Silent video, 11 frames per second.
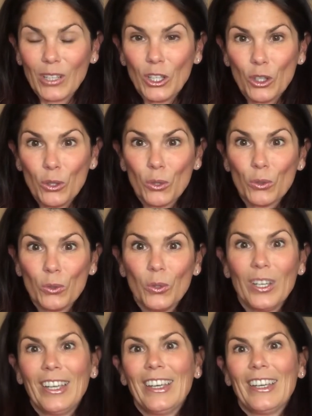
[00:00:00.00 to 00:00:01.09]
You
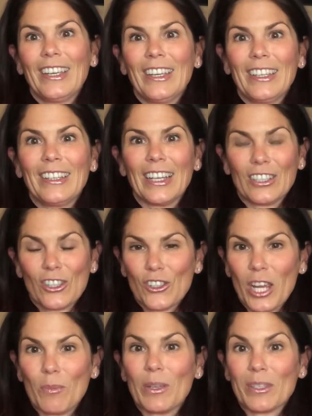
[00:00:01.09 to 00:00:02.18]
get to
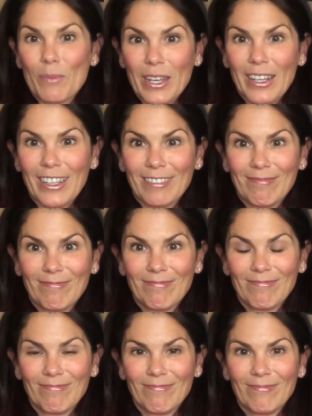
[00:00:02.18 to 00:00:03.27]
shape its meaning.
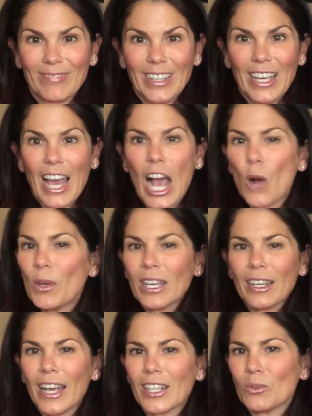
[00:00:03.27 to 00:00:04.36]
How we
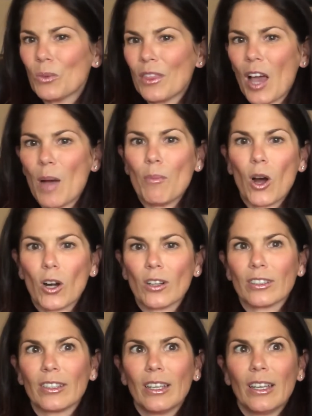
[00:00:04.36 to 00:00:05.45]
connect with that
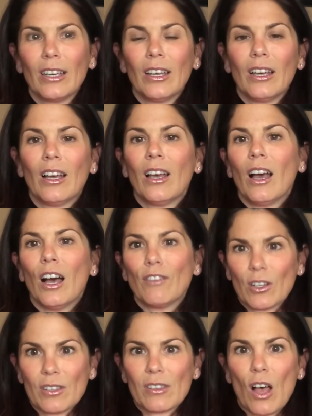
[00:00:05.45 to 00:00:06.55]
part of
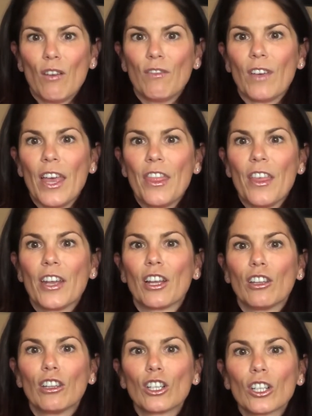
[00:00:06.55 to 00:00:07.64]
ourself and then
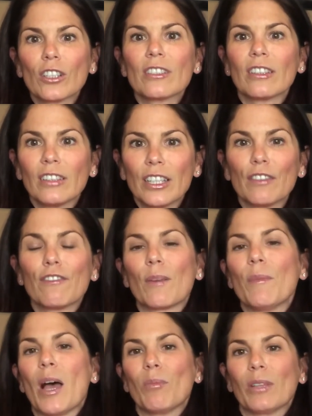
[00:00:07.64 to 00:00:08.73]
learn to live
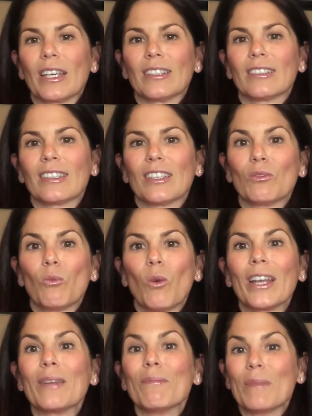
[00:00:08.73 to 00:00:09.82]
from that place is
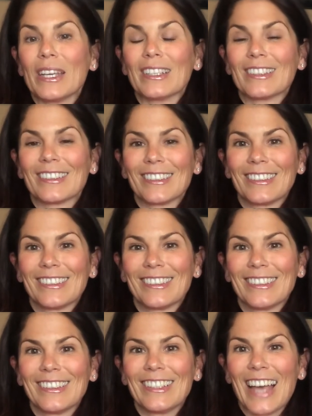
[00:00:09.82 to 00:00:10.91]
what it means
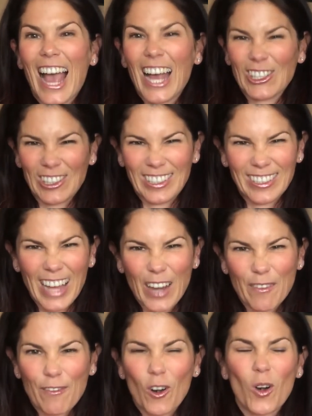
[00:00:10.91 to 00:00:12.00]
to actually
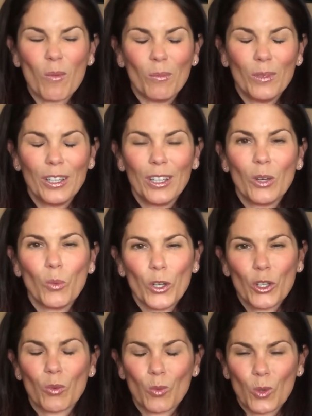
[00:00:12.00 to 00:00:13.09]
stand firm when
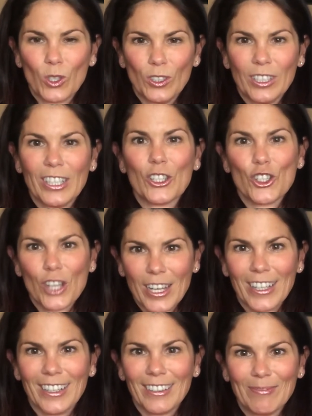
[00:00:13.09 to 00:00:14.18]
your world is
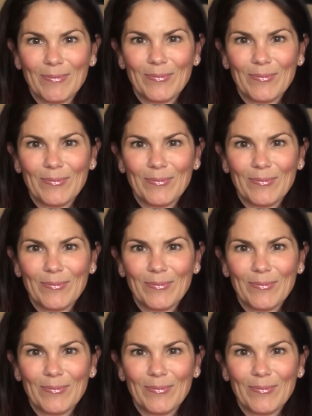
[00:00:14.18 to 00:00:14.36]
shaking.